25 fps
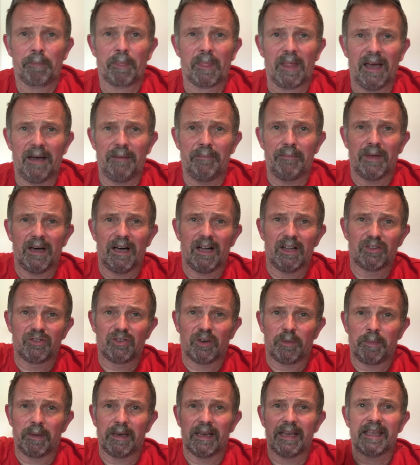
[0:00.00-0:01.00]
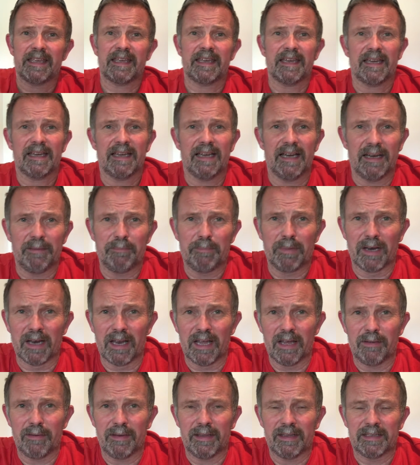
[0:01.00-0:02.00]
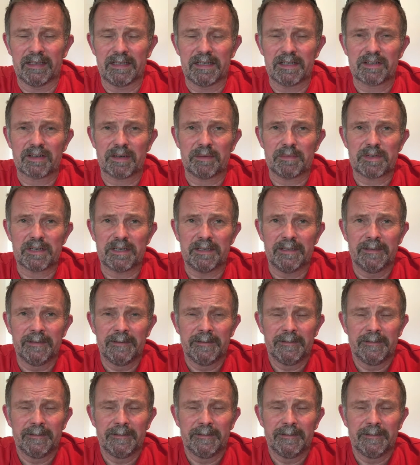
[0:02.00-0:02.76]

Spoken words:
I'll drop a link below in the description.